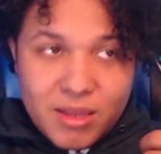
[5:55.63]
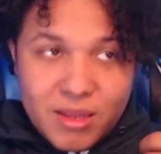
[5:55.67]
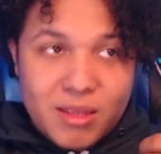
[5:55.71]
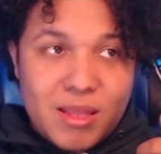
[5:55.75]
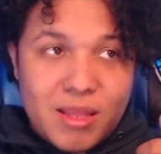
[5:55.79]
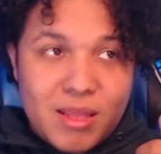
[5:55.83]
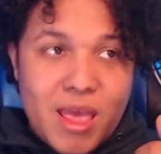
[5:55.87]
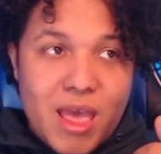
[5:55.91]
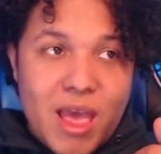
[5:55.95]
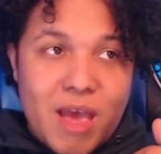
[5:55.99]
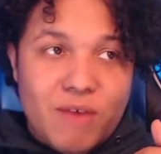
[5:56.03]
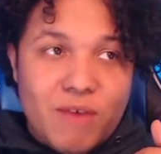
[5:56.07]

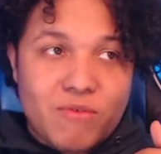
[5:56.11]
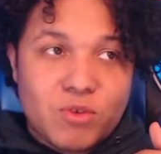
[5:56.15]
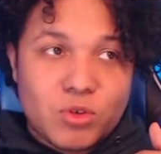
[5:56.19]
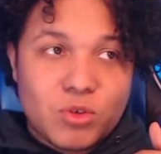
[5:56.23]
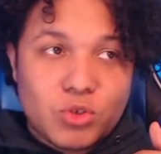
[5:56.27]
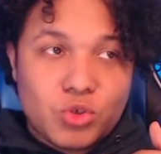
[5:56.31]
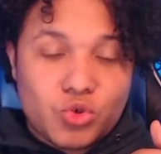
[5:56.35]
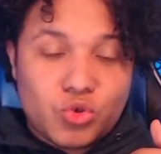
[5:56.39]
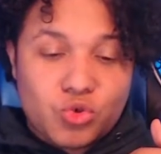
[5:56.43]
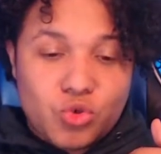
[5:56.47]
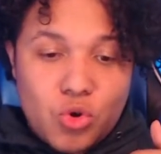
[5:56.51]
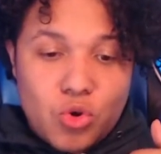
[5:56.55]
they have
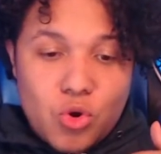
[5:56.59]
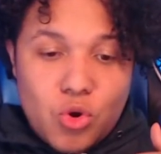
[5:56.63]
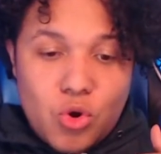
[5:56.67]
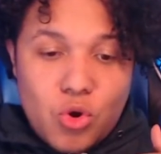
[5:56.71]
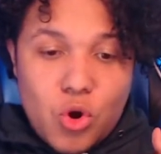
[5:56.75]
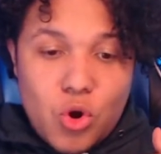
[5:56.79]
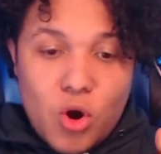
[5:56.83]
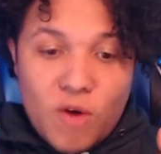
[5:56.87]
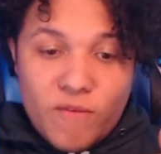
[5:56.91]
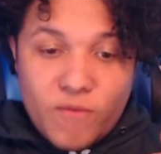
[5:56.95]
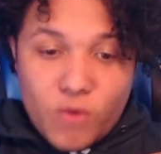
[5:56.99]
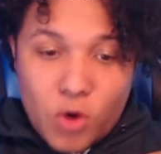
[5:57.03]

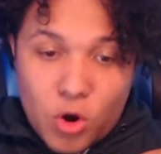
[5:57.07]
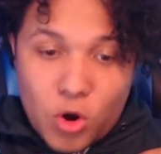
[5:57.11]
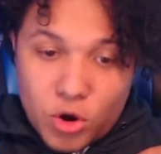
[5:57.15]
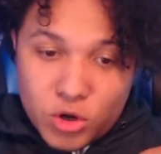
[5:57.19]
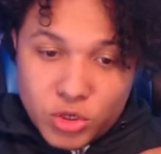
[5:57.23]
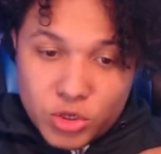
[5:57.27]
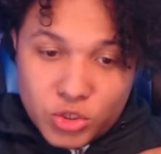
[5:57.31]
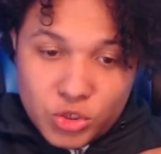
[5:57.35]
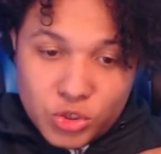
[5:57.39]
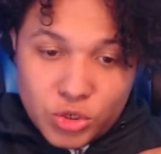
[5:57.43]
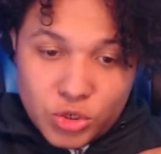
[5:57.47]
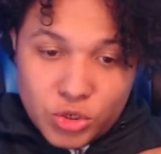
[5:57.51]
control of
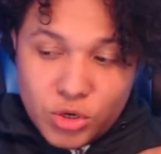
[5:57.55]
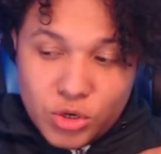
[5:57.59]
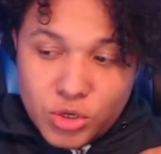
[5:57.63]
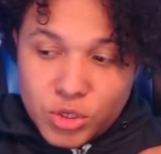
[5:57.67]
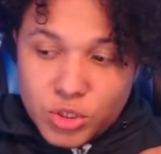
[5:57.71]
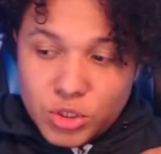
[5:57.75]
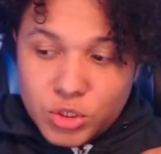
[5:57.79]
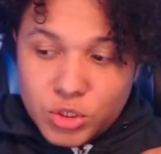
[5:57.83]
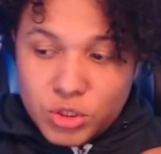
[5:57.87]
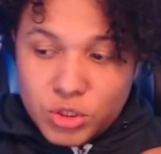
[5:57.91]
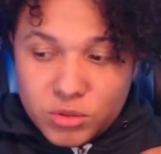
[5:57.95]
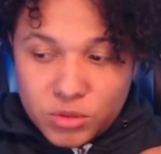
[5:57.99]
archer
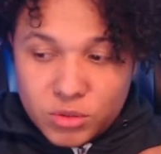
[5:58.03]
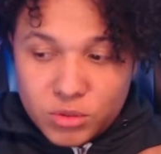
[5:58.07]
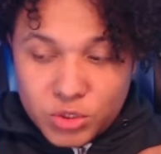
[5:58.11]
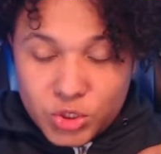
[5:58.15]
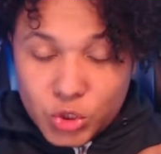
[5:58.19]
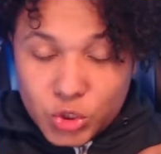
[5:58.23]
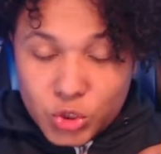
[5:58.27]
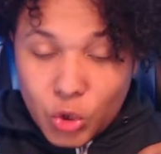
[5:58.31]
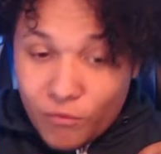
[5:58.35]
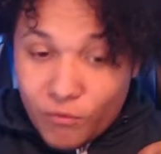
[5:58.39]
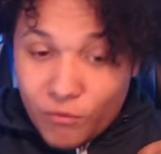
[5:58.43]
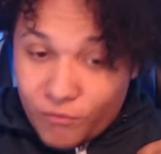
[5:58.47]

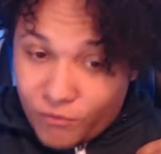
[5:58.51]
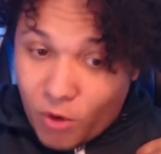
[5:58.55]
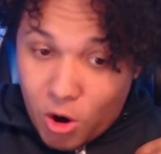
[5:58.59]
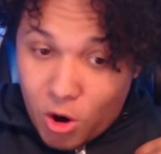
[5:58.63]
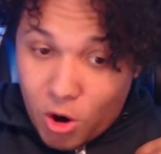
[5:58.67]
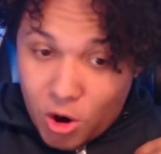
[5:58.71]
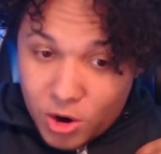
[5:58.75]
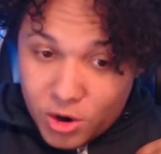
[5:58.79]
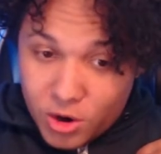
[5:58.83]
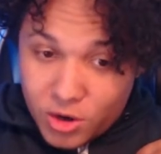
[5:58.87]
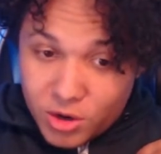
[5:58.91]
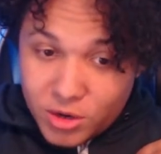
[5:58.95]
so
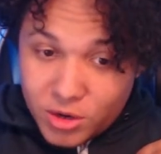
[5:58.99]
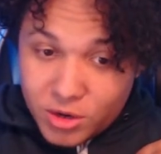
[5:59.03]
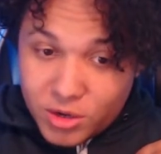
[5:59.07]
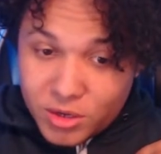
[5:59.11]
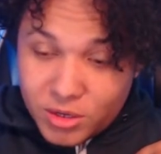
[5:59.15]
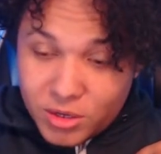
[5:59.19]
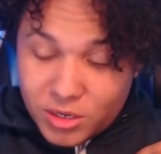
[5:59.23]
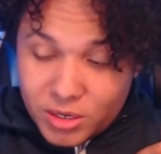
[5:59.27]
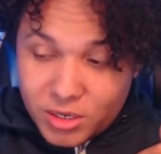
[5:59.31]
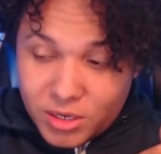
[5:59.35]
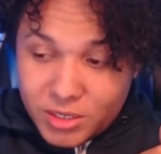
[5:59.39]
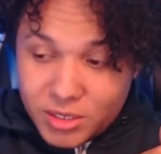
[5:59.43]
far,
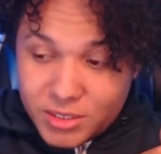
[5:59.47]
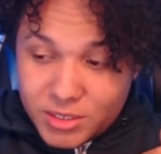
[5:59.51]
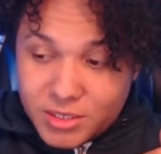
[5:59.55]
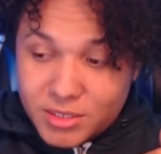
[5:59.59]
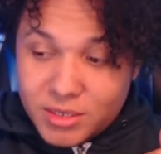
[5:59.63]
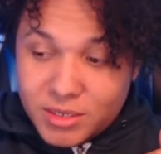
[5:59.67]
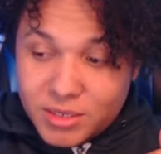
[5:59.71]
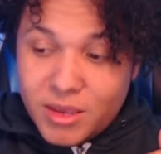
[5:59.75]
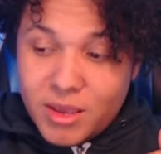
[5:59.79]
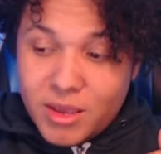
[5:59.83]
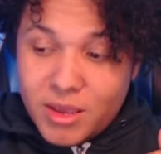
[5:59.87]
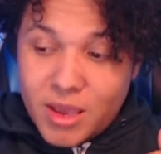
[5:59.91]

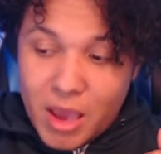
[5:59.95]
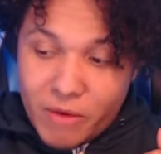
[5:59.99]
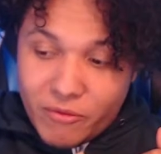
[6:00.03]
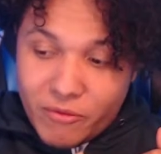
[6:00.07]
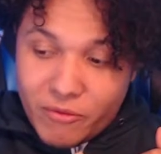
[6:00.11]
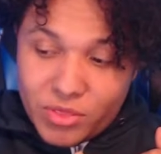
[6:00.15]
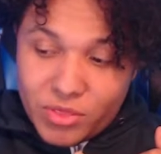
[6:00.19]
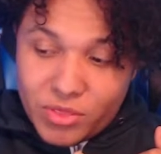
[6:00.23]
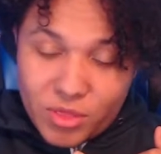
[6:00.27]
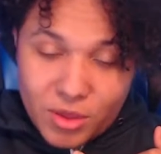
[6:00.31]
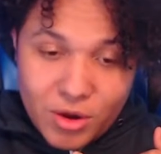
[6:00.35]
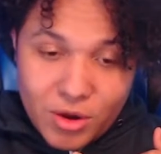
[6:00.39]
because I have
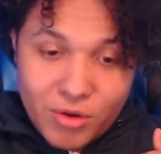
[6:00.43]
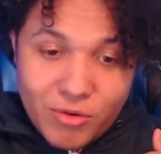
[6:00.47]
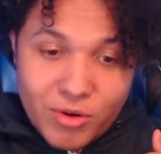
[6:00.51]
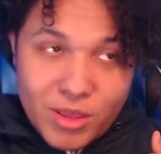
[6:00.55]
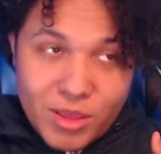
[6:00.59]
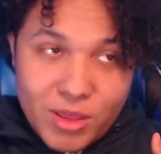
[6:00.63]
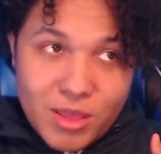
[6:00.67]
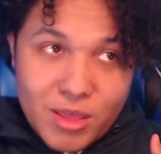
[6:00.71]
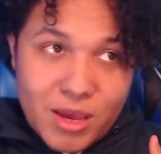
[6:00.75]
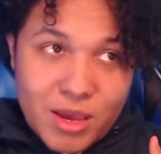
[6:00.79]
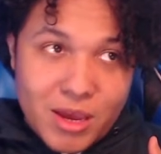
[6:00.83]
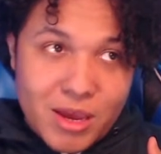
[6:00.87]
a
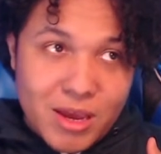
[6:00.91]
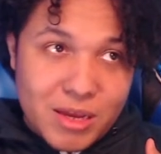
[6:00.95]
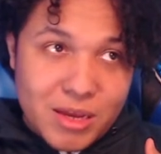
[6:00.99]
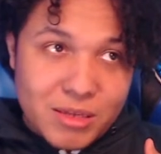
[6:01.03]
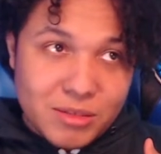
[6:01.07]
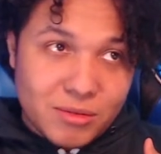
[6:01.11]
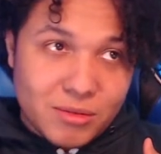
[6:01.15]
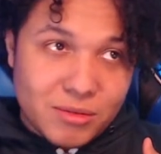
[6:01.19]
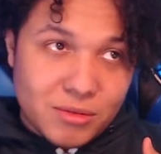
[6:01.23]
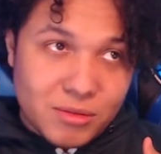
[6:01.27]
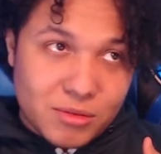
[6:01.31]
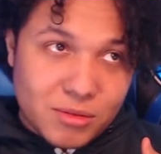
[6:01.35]
theory that
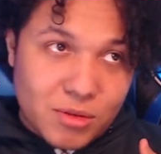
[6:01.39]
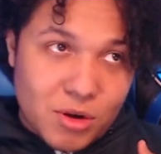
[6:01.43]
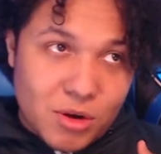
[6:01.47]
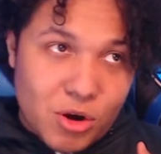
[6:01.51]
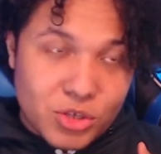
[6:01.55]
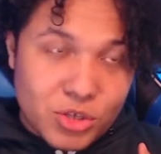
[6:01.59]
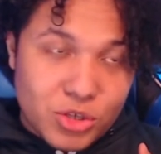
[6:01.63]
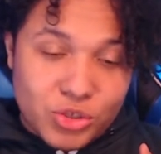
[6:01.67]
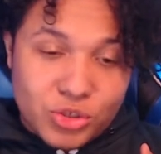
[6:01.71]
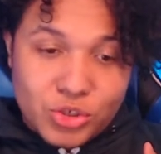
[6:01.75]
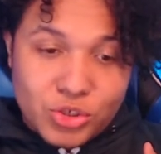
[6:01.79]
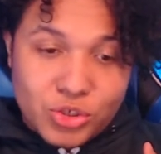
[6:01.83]

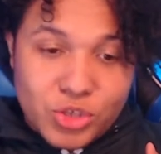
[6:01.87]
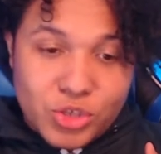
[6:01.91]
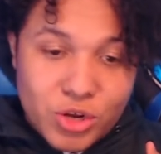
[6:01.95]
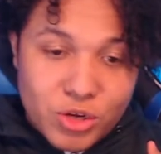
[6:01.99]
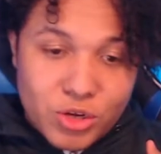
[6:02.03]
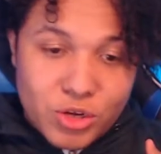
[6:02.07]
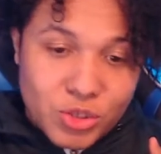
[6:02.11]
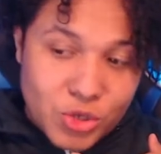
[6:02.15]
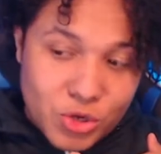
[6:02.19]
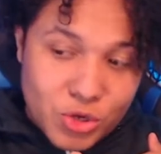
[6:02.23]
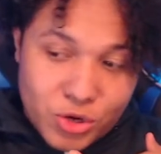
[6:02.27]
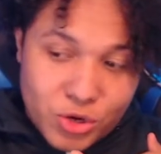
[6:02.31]
archer's
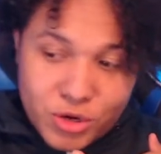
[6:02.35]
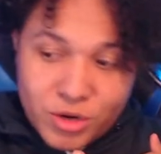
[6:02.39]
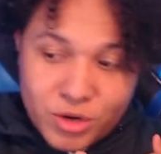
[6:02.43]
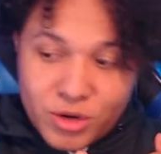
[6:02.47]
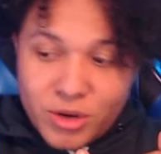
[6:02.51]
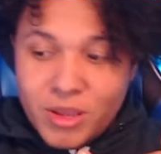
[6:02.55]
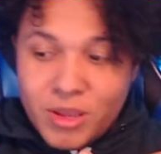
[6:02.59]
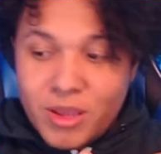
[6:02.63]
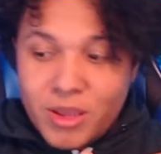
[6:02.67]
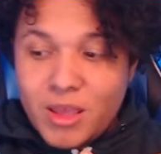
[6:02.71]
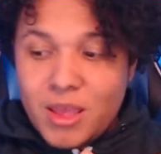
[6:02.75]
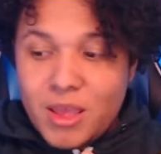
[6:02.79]
gonna turn,
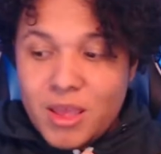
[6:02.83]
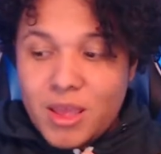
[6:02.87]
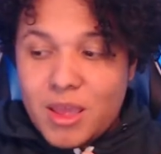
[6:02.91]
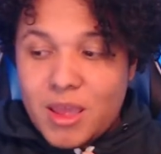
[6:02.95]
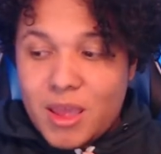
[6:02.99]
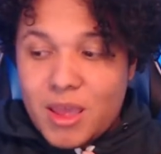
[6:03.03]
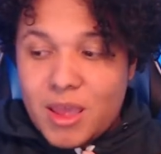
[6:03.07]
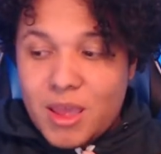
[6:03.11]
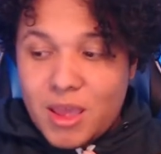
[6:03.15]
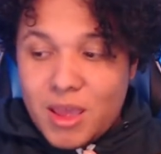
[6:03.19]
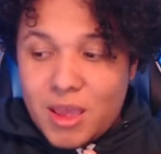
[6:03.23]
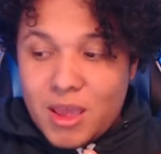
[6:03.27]

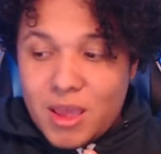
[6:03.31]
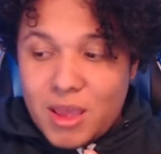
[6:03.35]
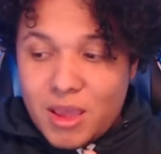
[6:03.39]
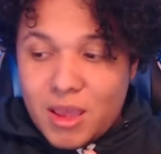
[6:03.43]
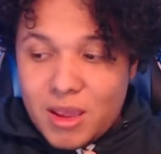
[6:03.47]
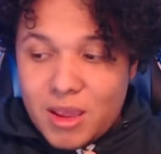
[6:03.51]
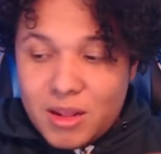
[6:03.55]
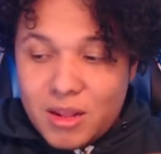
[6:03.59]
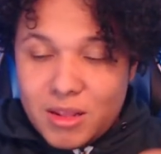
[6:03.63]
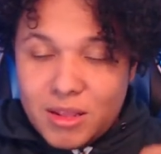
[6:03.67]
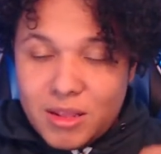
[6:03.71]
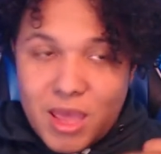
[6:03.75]

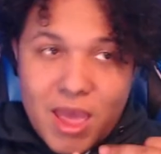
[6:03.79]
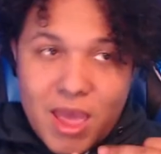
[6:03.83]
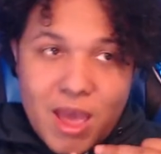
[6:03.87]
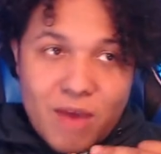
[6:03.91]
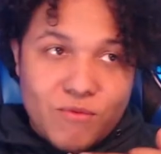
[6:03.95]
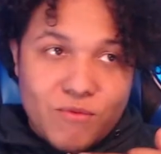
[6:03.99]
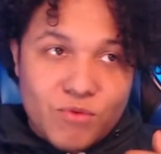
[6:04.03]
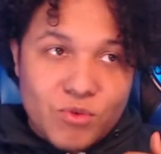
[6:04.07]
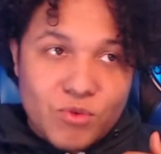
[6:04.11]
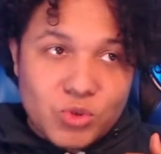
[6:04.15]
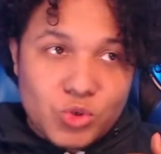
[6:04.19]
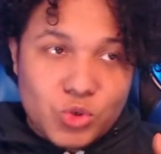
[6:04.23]
and they
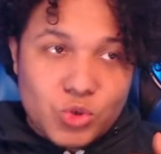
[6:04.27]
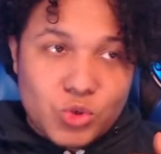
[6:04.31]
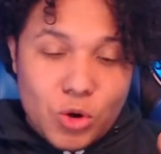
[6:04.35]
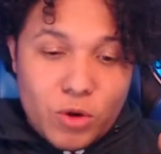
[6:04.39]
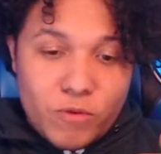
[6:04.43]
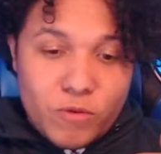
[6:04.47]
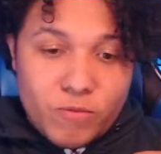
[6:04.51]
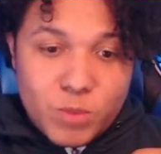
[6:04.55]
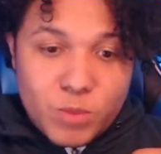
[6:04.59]
have control of